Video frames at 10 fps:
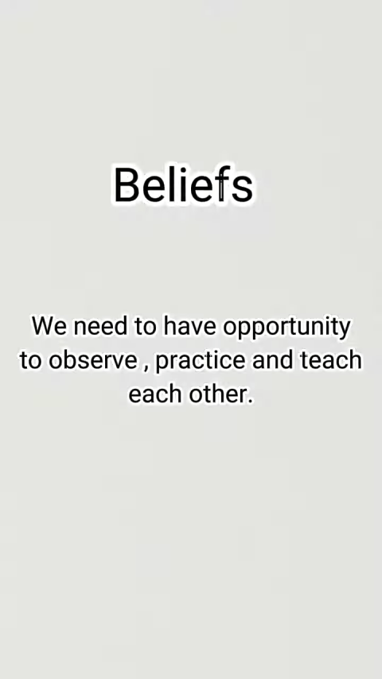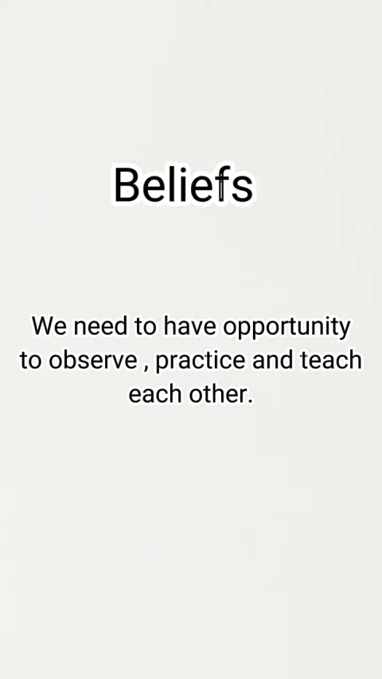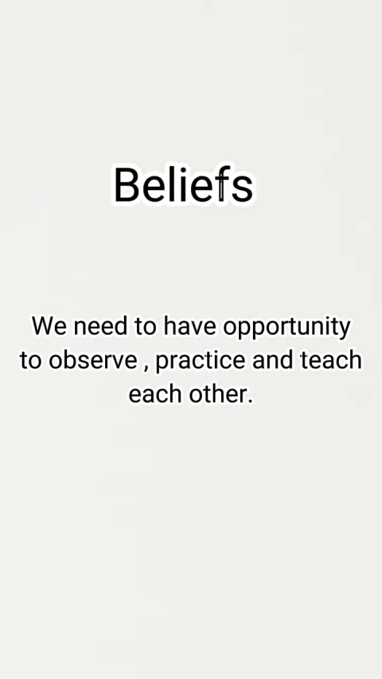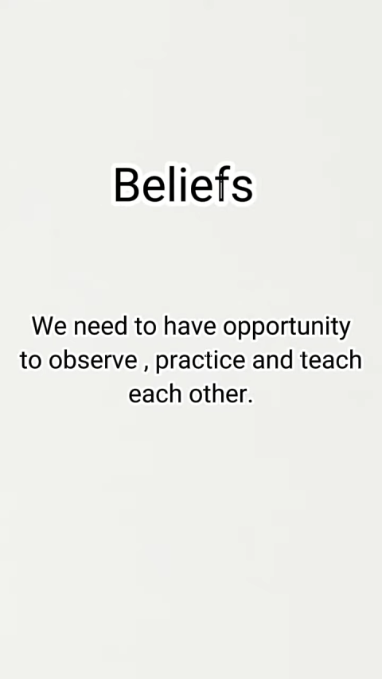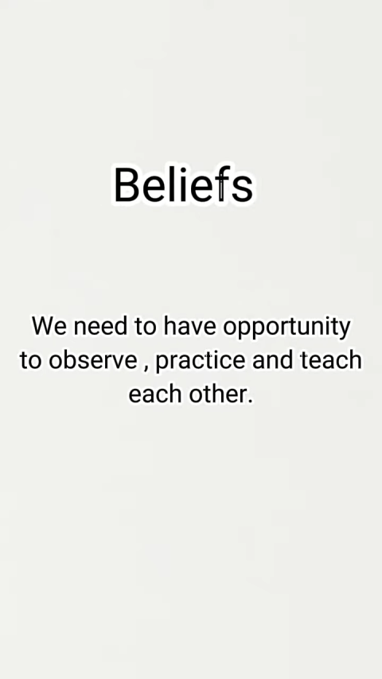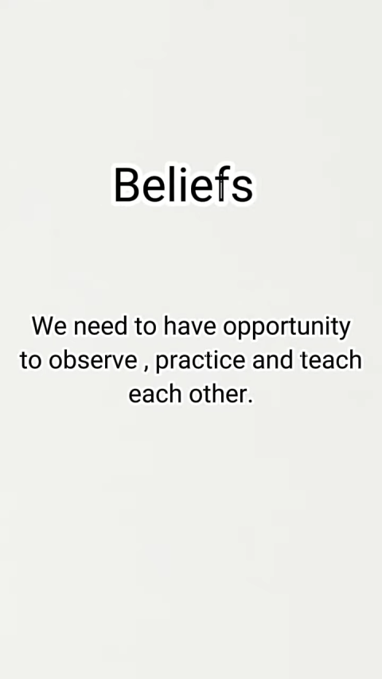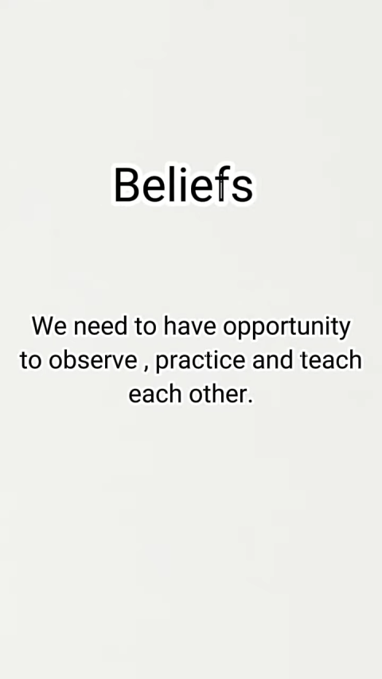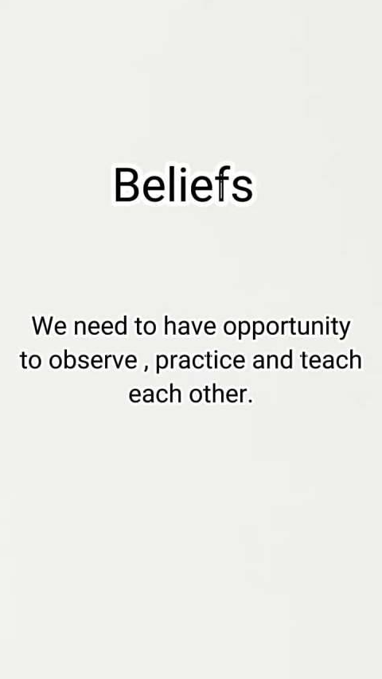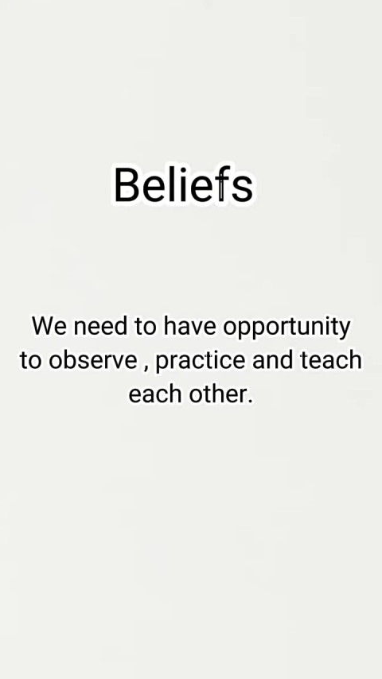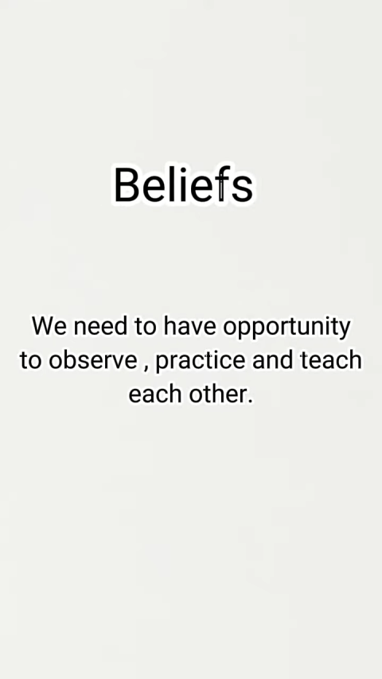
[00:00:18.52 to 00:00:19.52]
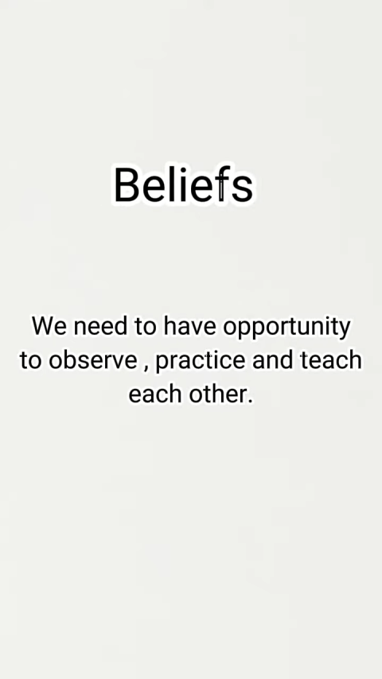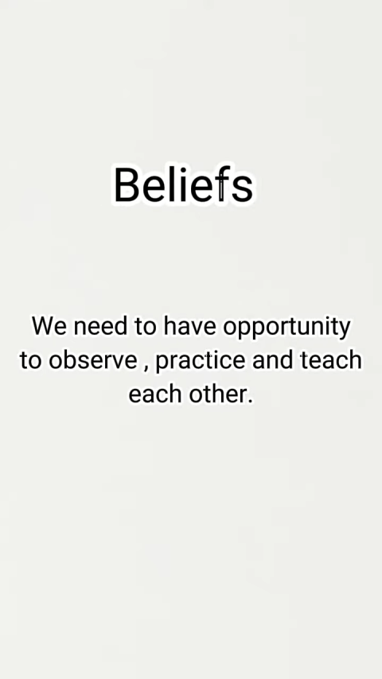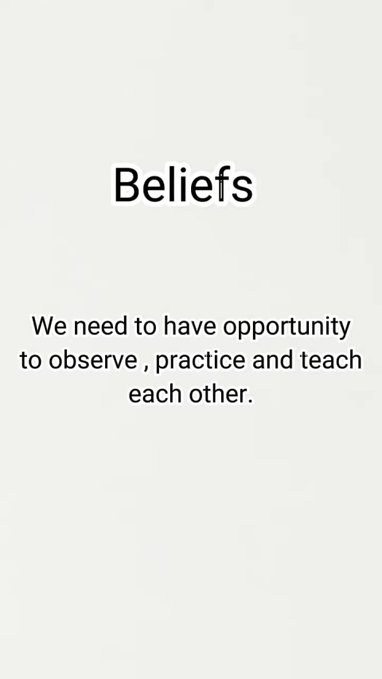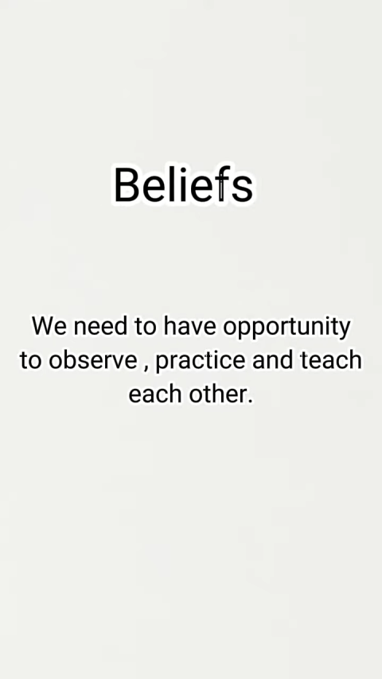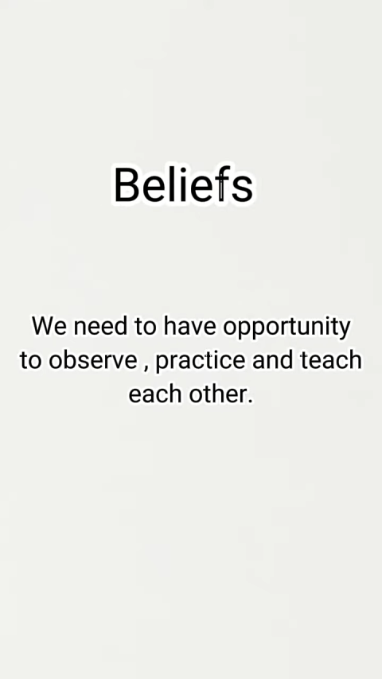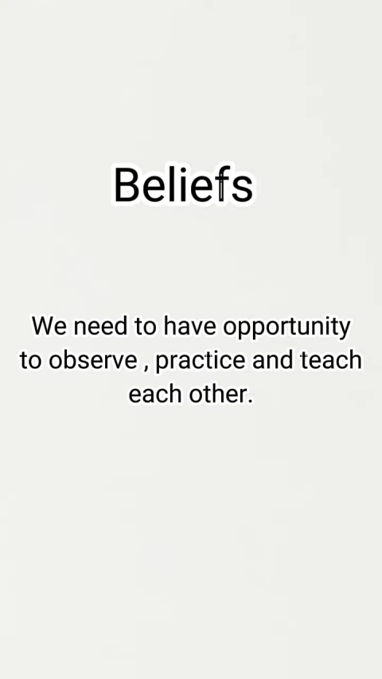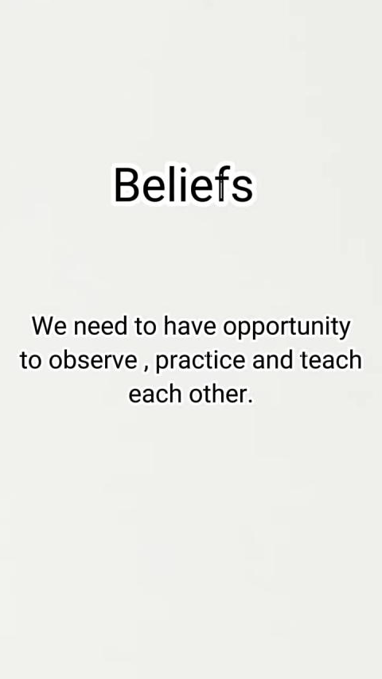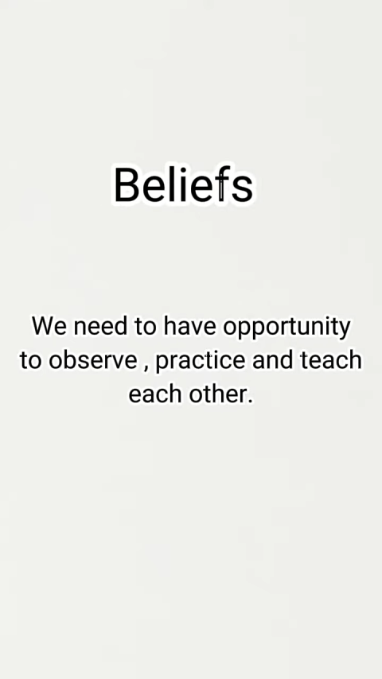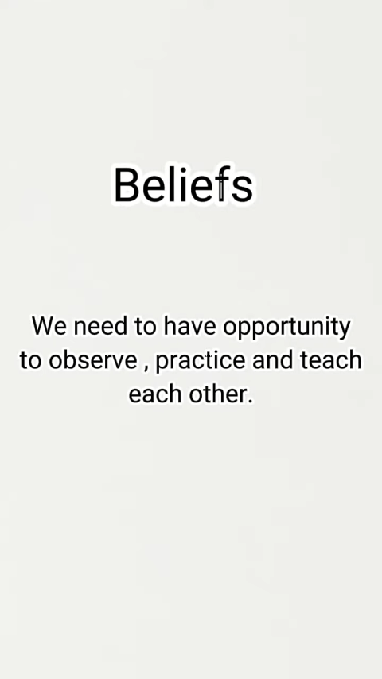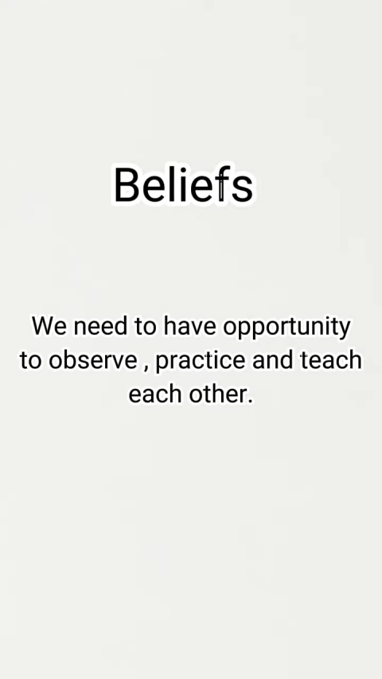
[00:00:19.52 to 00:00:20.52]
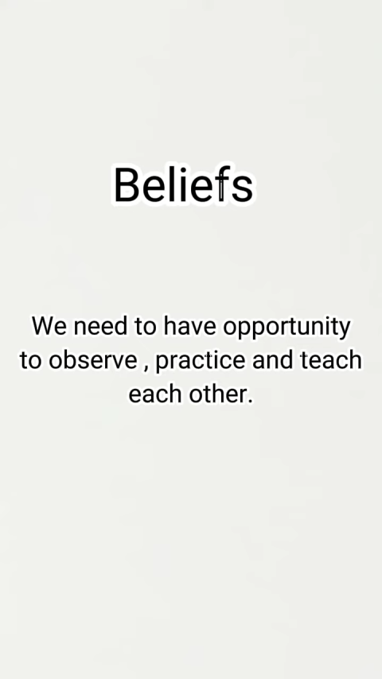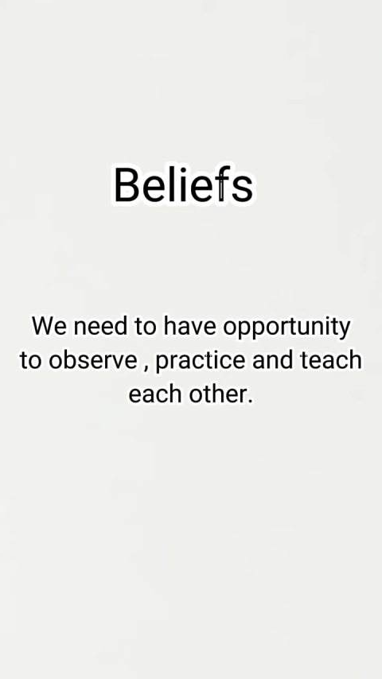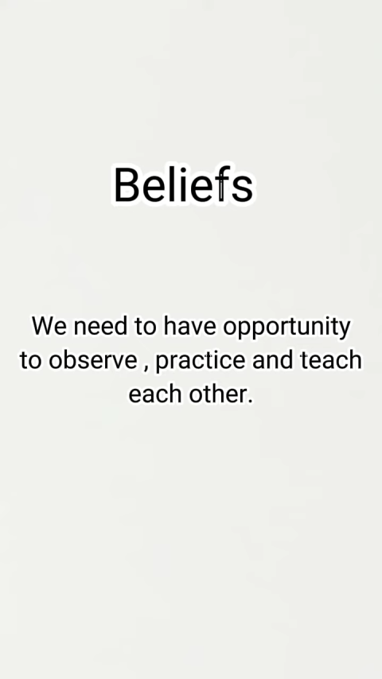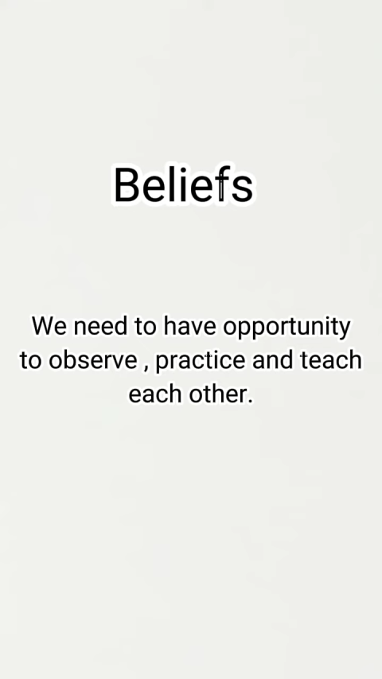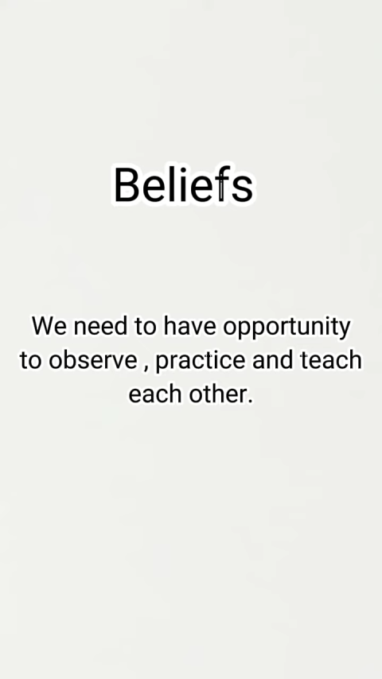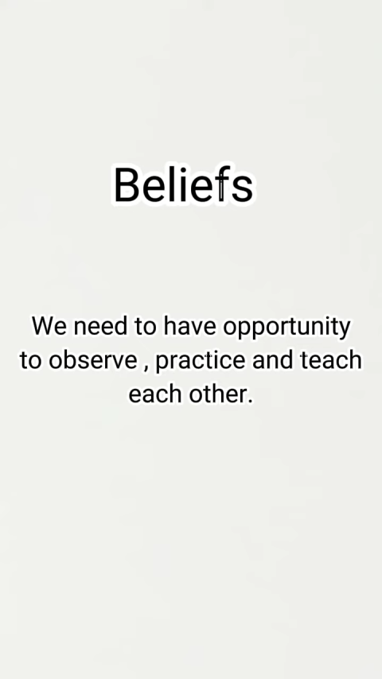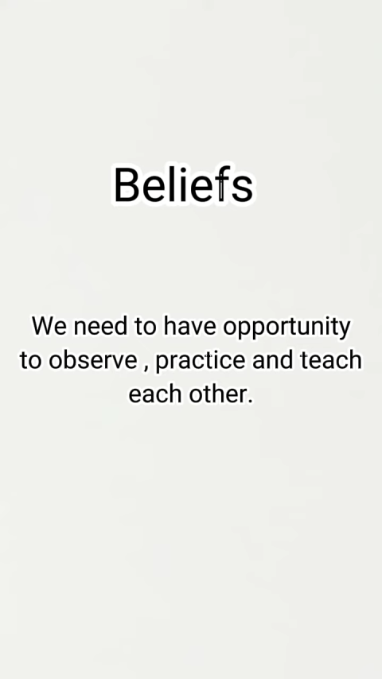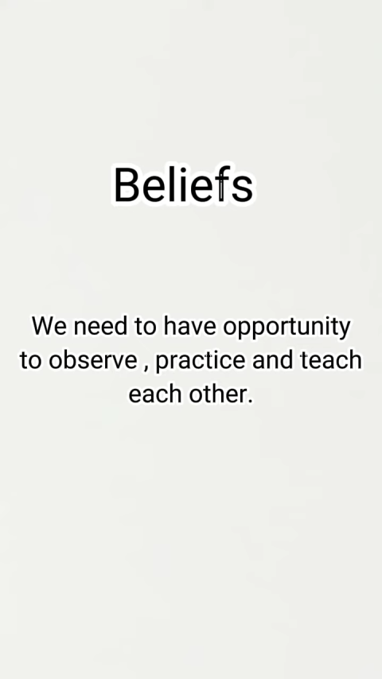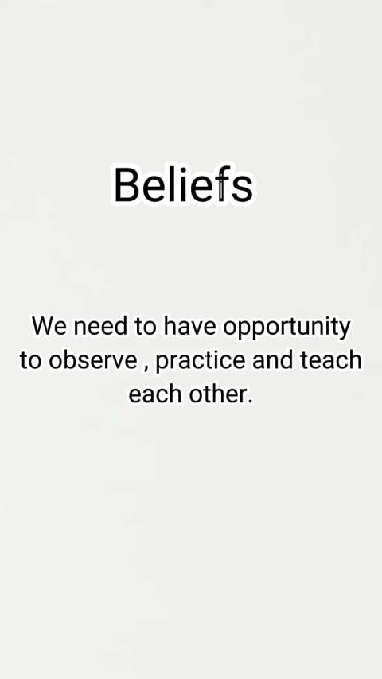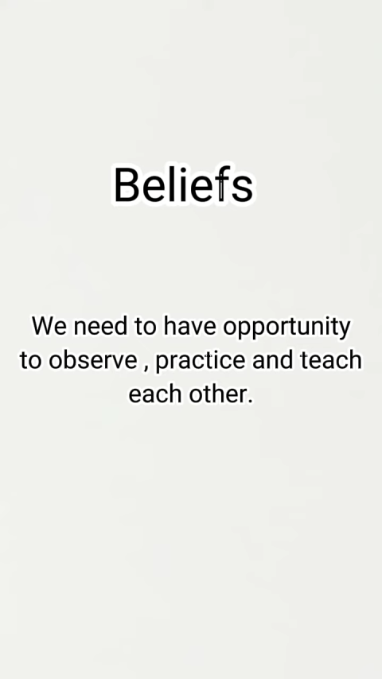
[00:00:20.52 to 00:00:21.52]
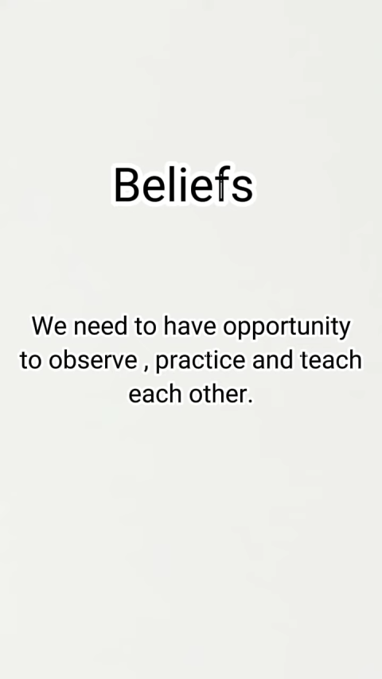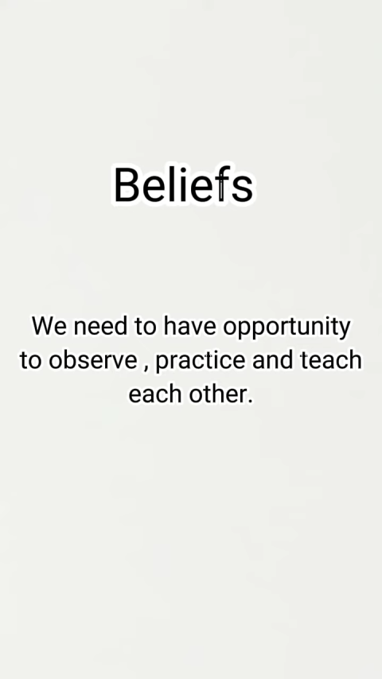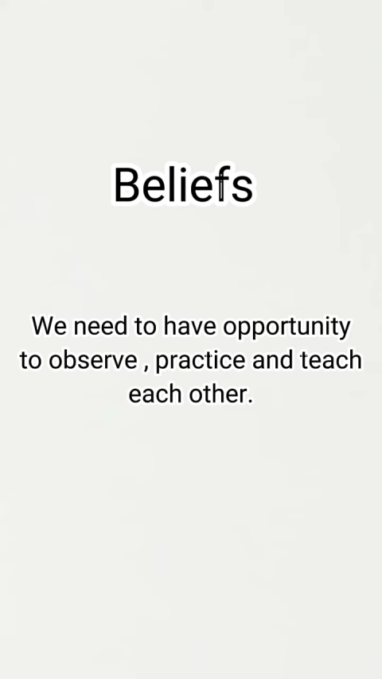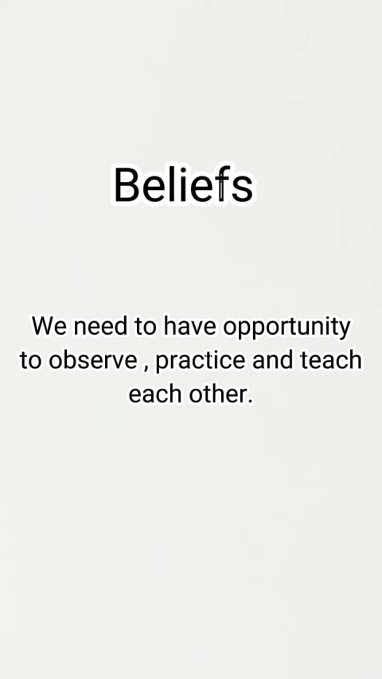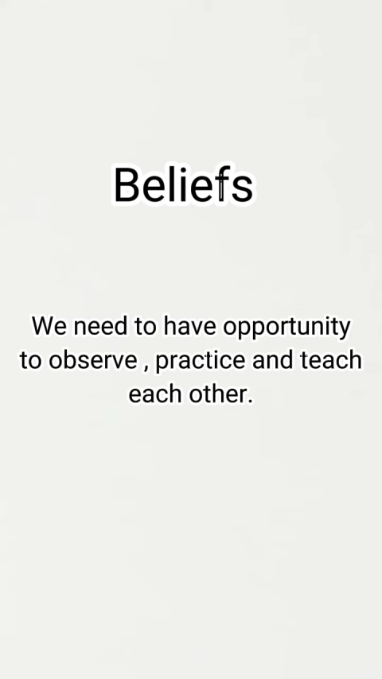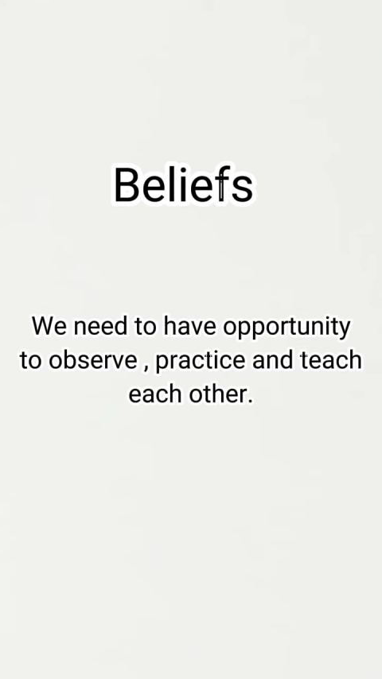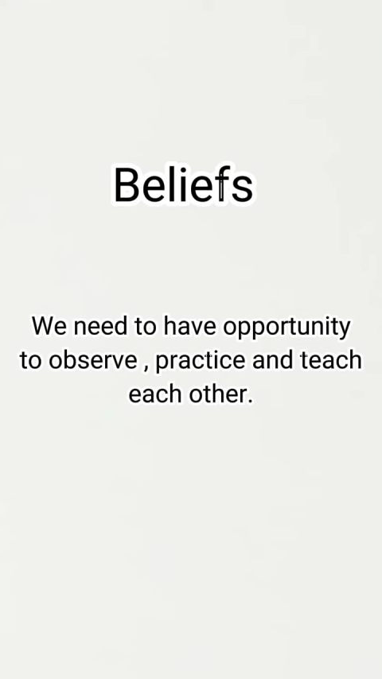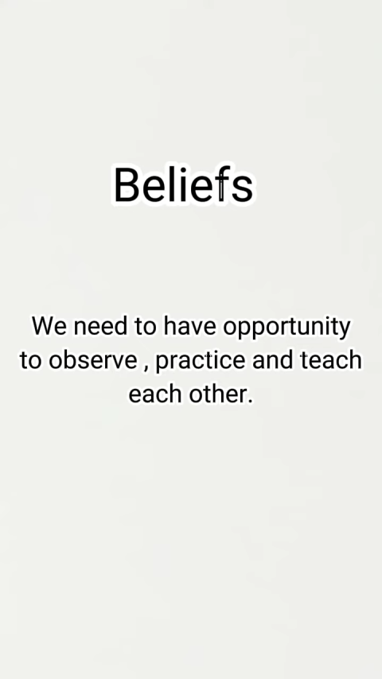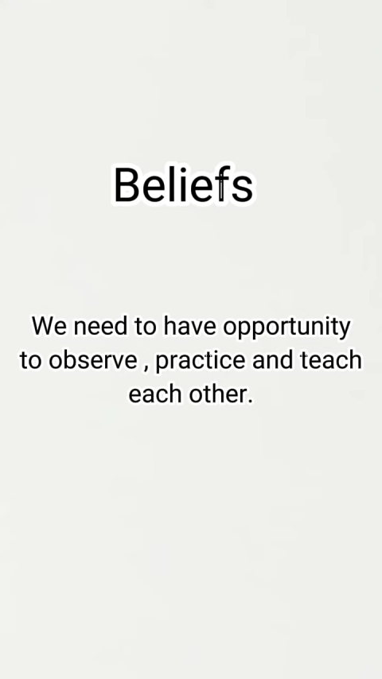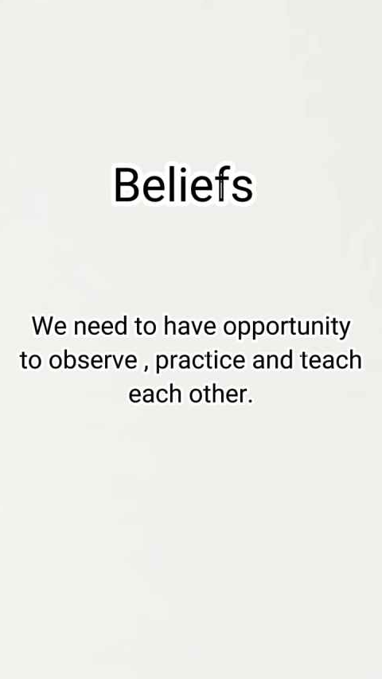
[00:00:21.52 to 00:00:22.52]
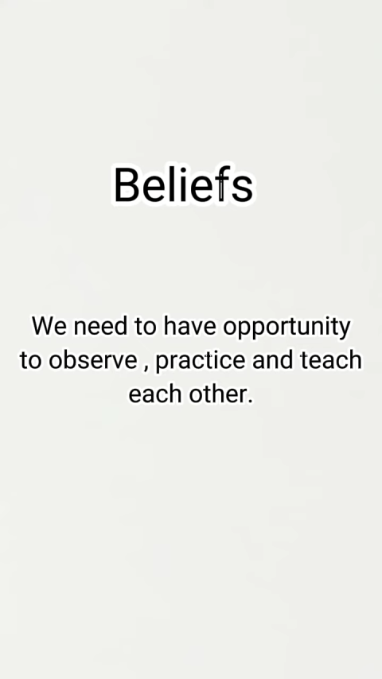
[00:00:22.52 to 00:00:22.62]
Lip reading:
[unreadable: no face in view]